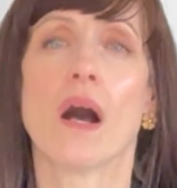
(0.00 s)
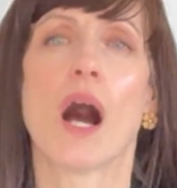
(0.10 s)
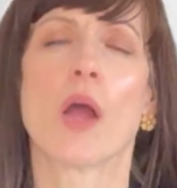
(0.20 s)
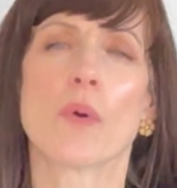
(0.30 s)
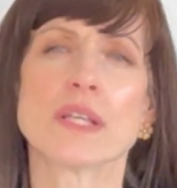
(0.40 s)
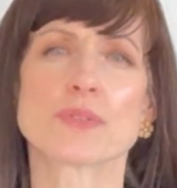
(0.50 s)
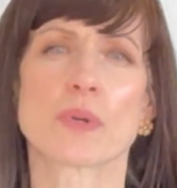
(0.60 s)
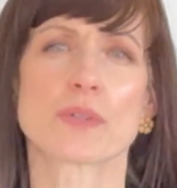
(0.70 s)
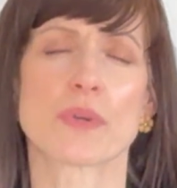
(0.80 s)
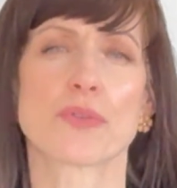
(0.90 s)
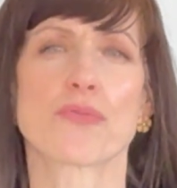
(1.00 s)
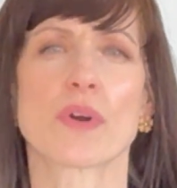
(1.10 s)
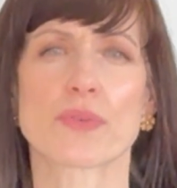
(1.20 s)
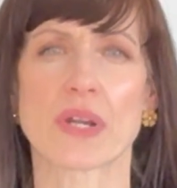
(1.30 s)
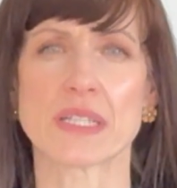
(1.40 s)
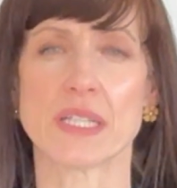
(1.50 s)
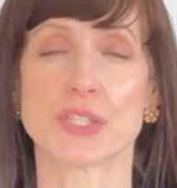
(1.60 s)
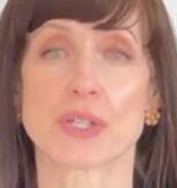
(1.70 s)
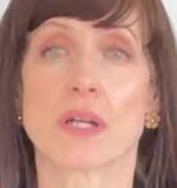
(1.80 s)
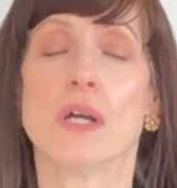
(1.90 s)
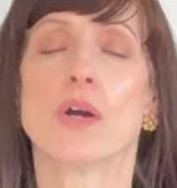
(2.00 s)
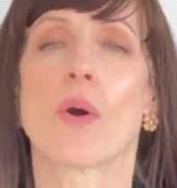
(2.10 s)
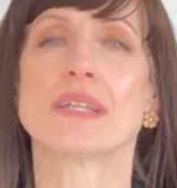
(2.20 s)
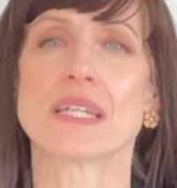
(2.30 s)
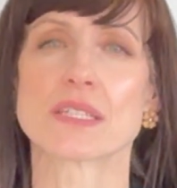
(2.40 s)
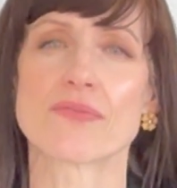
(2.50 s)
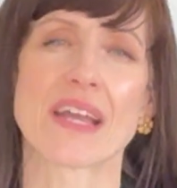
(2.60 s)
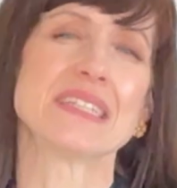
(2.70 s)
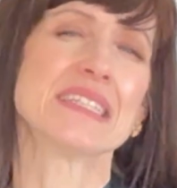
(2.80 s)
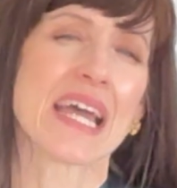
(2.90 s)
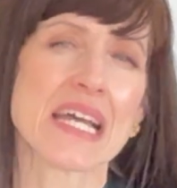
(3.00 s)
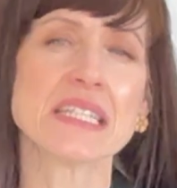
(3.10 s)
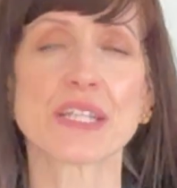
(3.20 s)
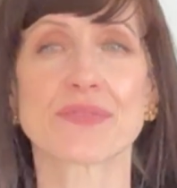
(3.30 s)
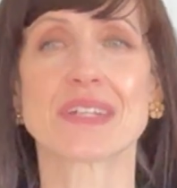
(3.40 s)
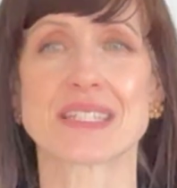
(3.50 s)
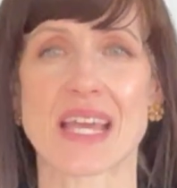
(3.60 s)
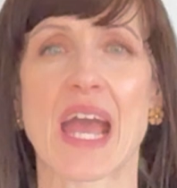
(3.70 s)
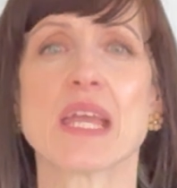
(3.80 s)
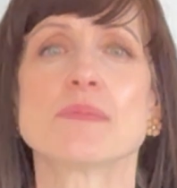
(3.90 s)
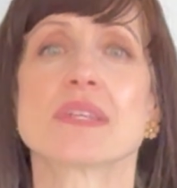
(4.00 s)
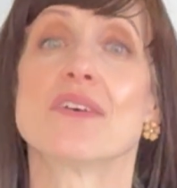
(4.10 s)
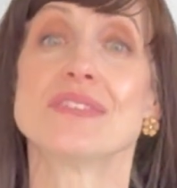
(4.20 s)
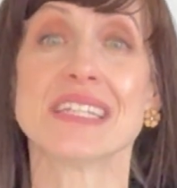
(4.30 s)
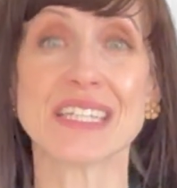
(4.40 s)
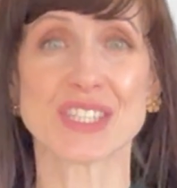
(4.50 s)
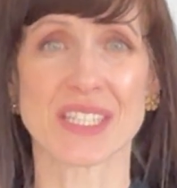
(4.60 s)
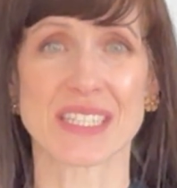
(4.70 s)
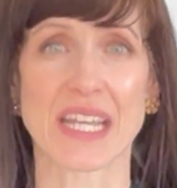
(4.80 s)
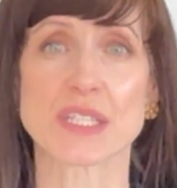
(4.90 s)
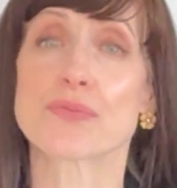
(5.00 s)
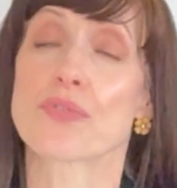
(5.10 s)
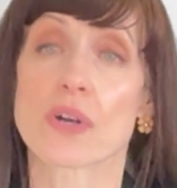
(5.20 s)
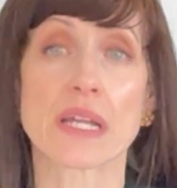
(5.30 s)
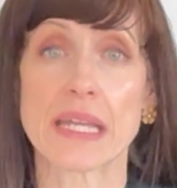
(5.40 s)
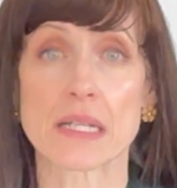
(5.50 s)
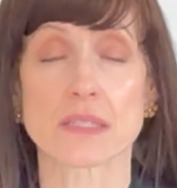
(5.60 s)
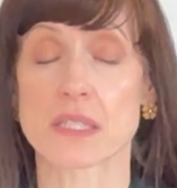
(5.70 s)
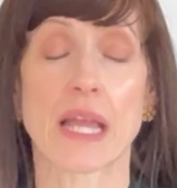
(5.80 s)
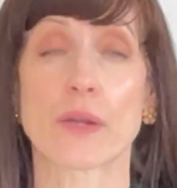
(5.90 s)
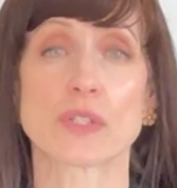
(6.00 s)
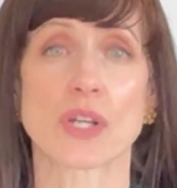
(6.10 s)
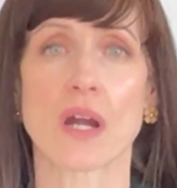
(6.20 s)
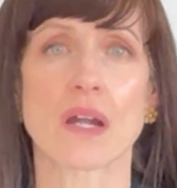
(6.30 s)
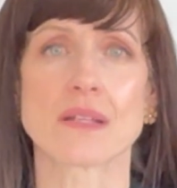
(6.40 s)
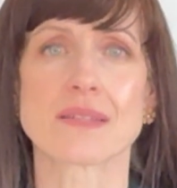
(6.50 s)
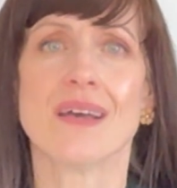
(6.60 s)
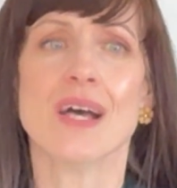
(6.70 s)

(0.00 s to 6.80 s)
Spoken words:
I once worked with a fourth grade teacher who identified 10 different types of teaching days for English language arts.